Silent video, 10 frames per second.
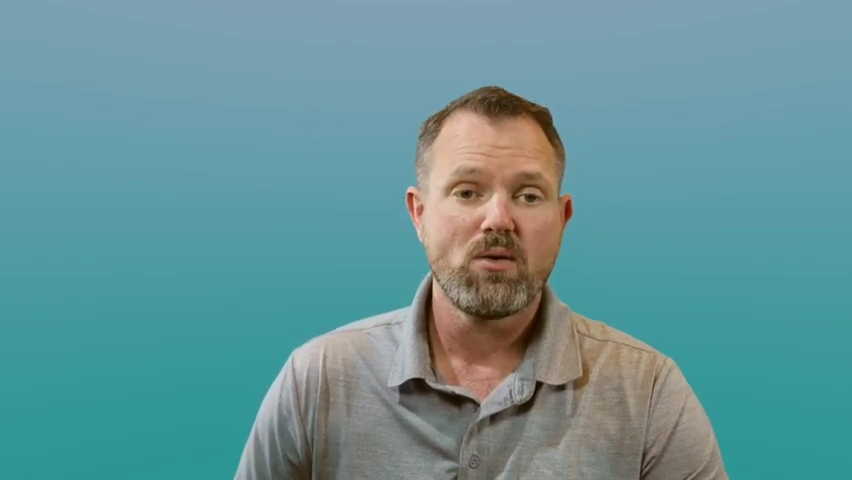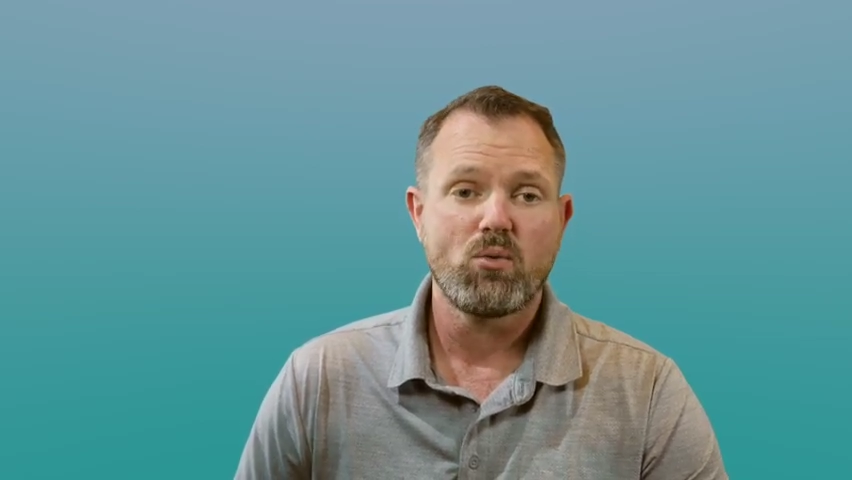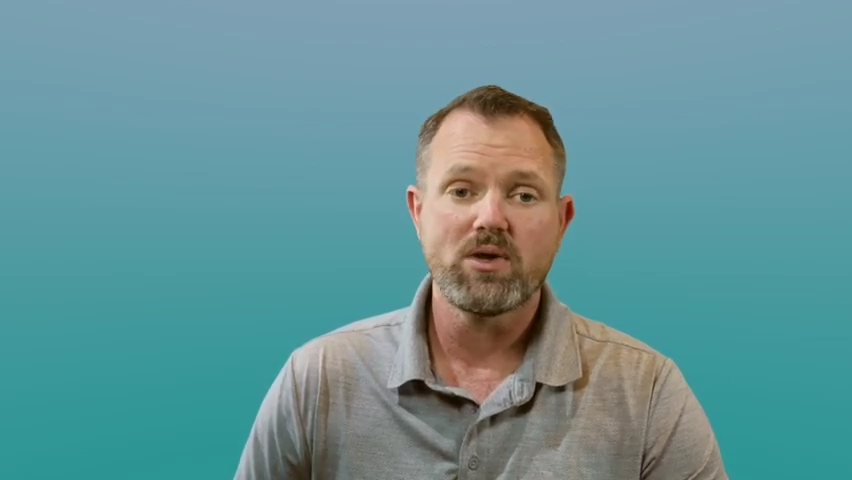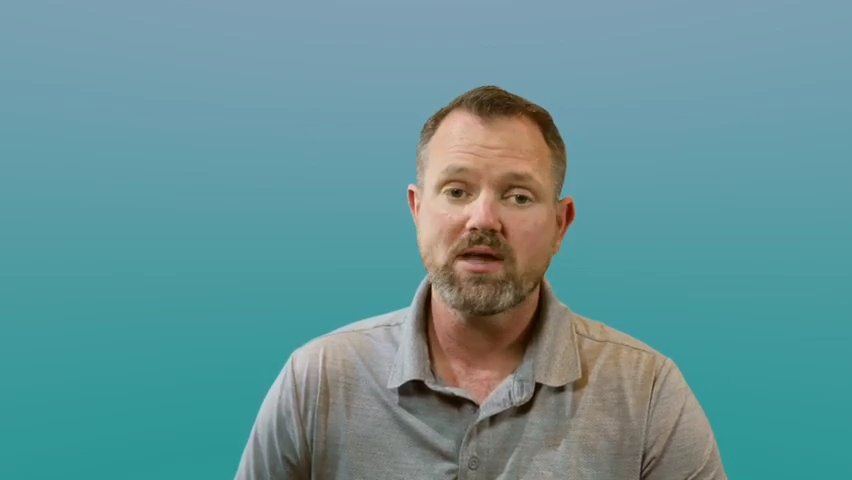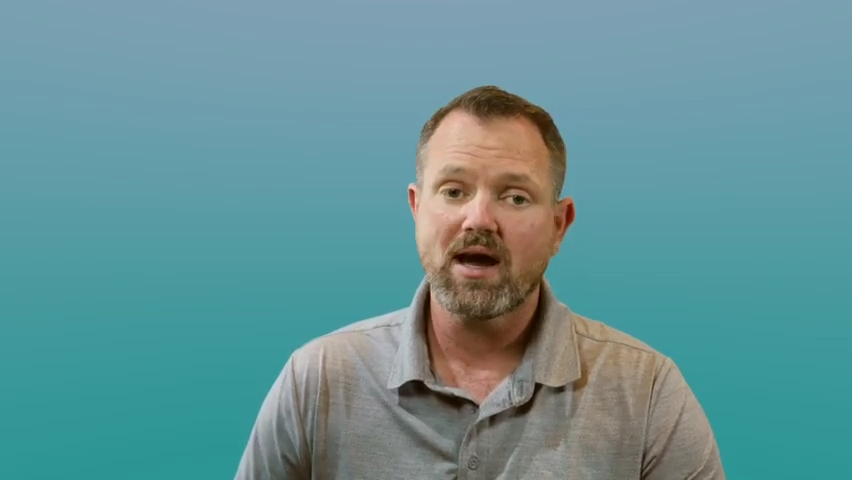
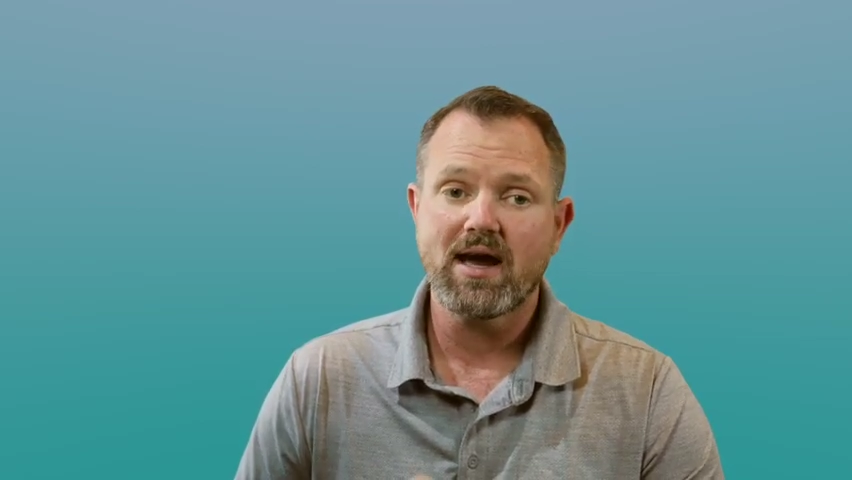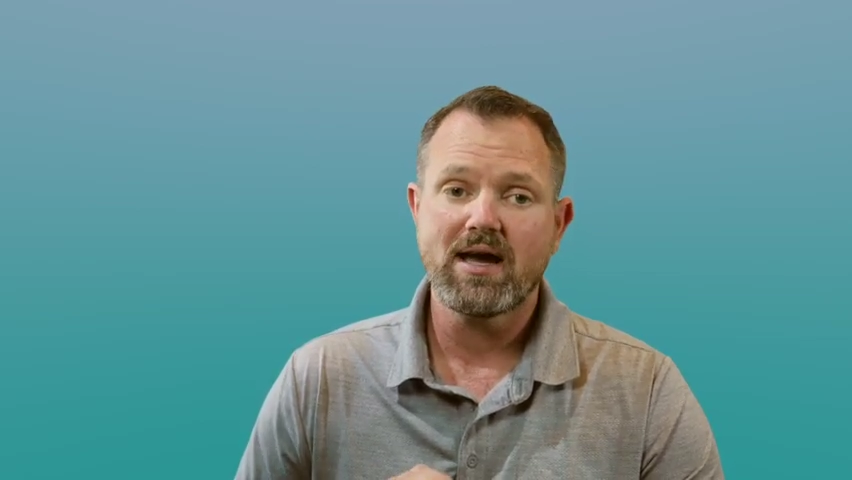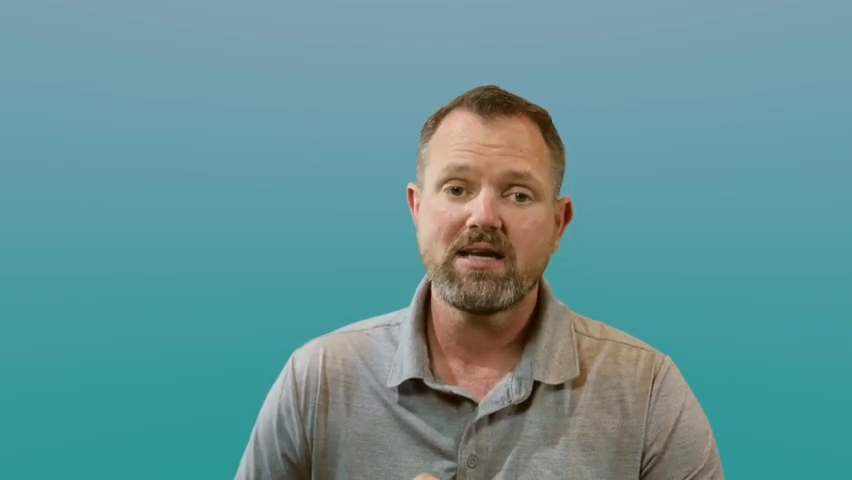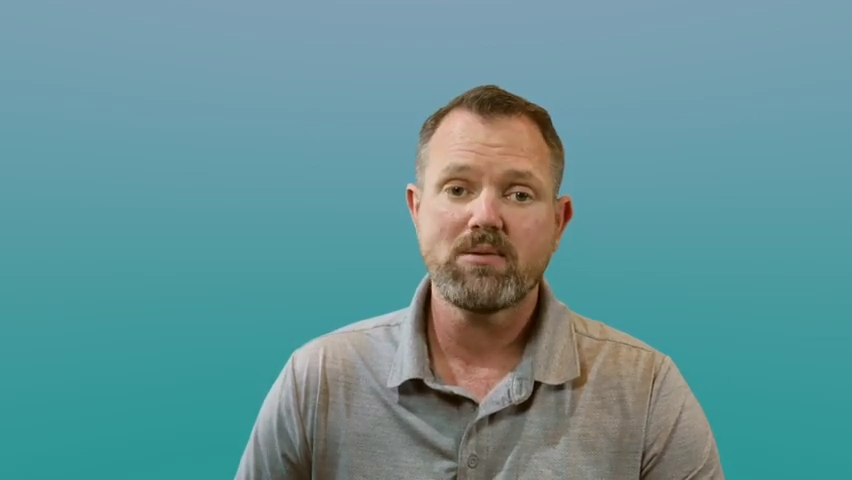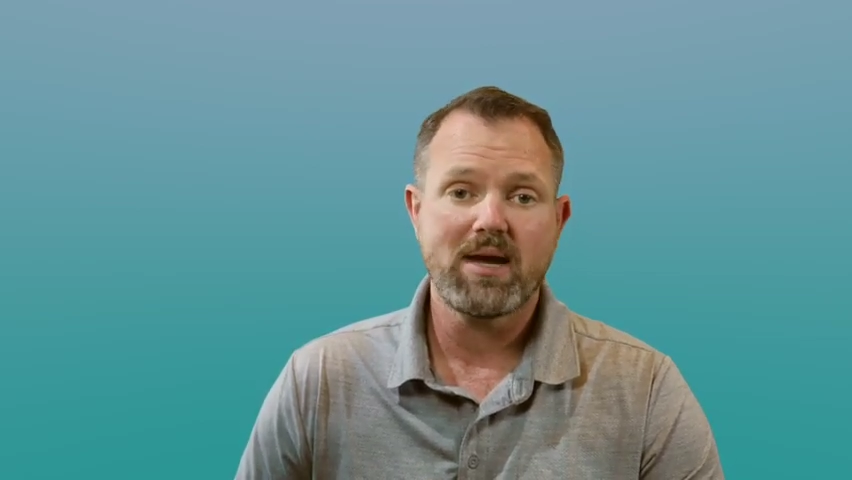With
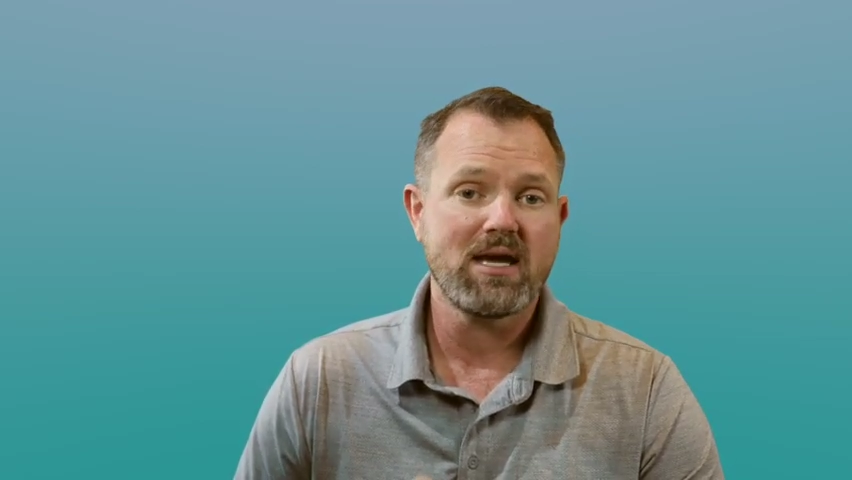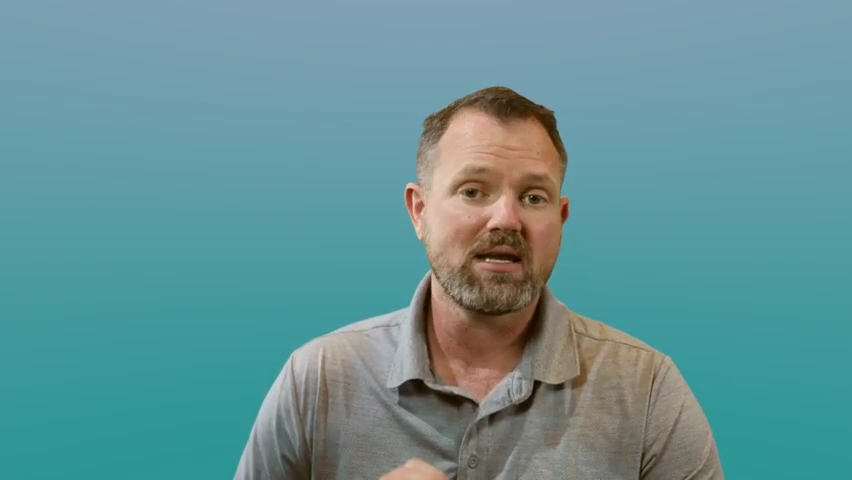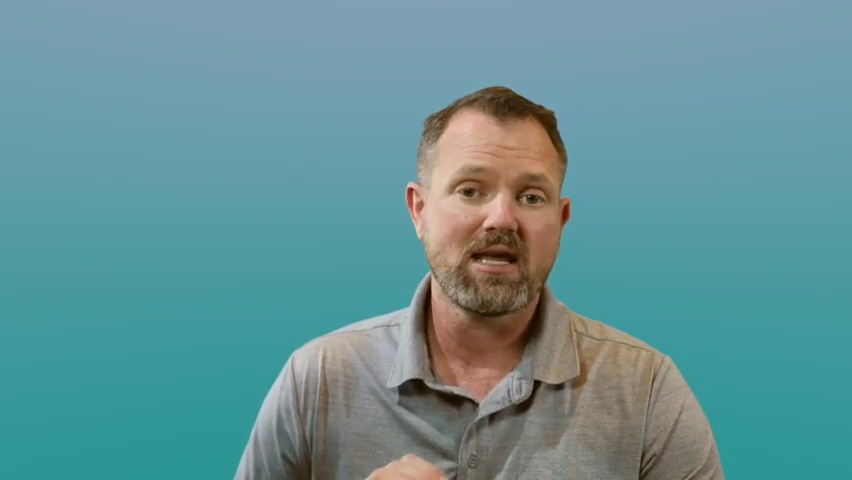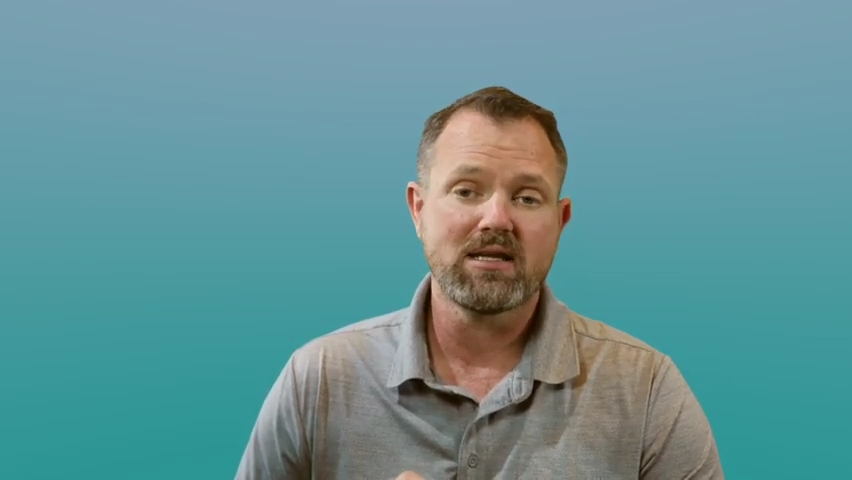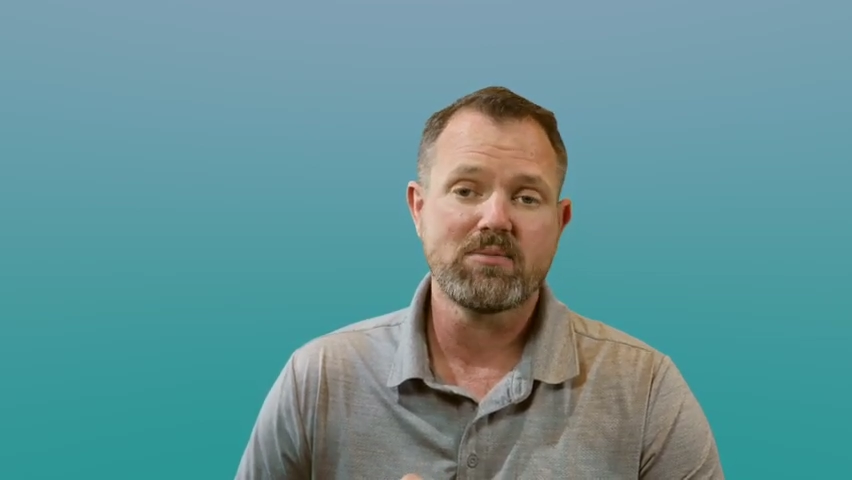high demand
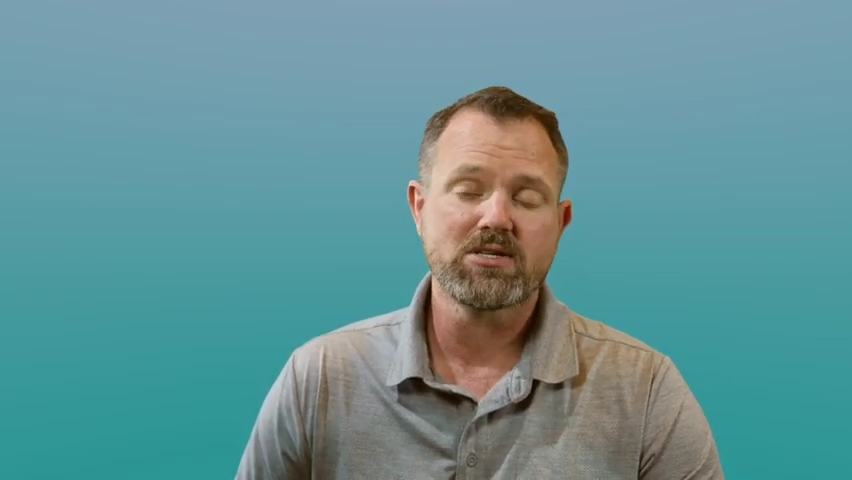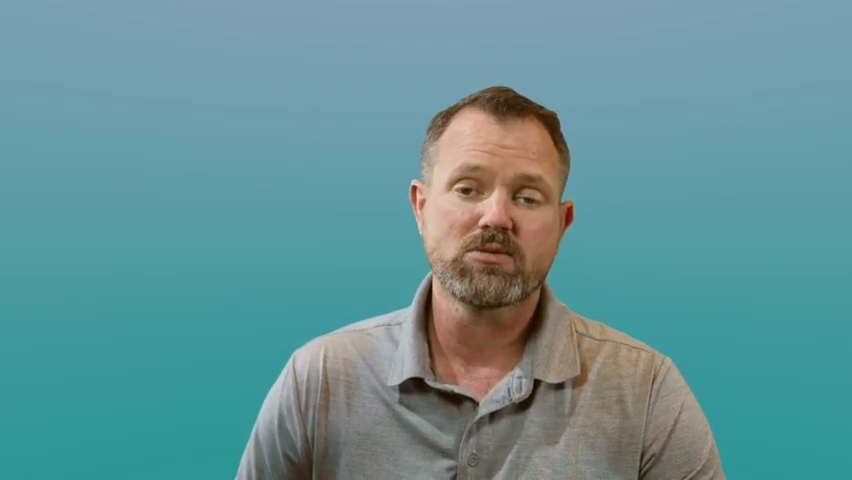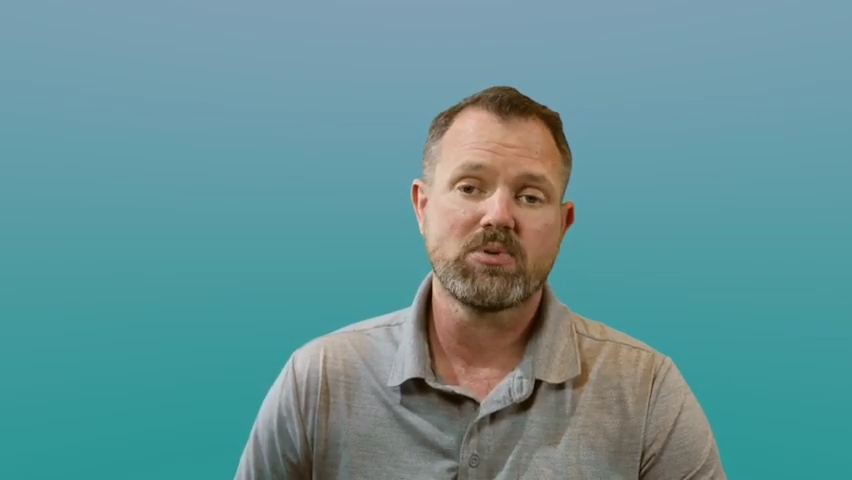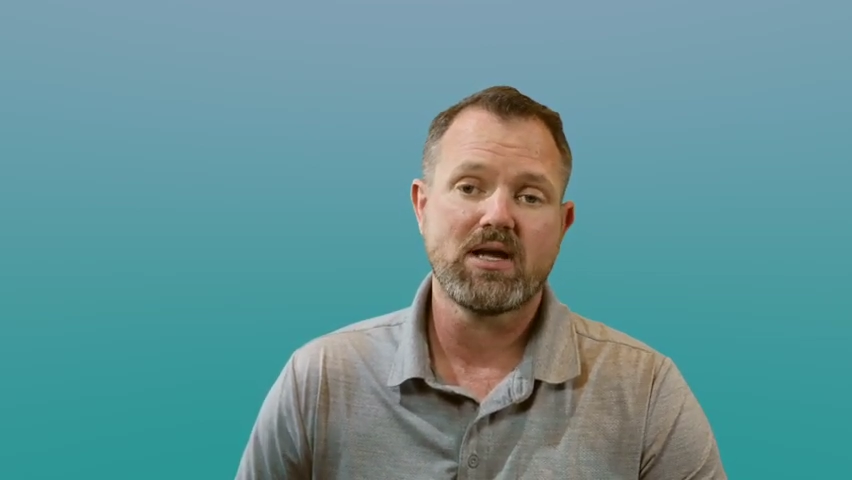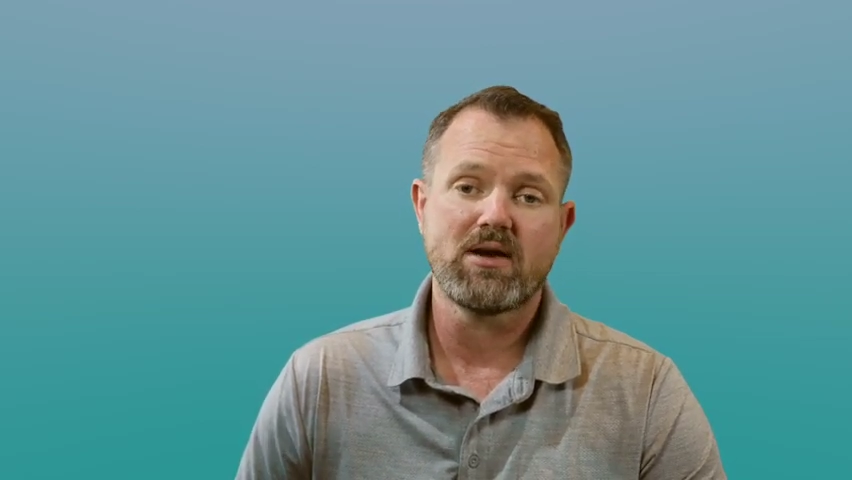and limited
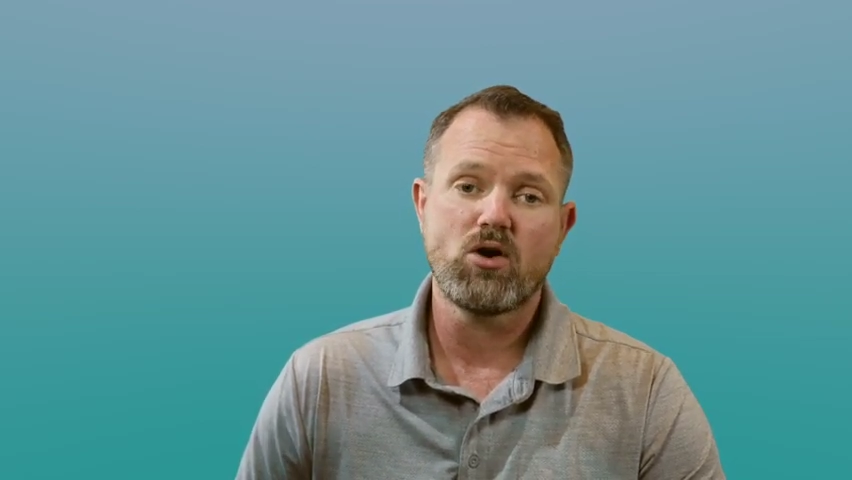supply,